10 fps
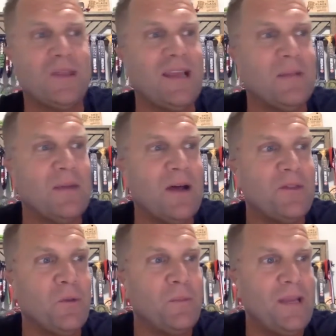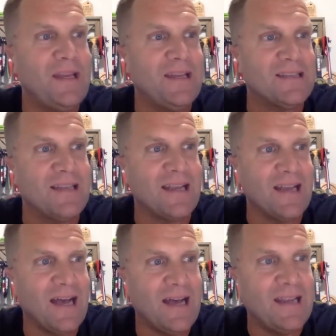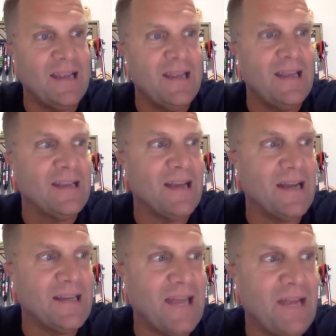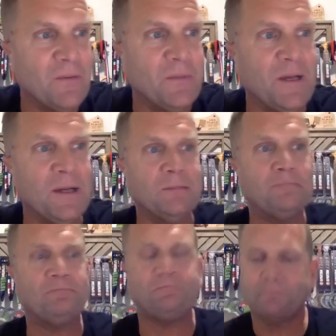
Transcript: think about the obedience that God gave him.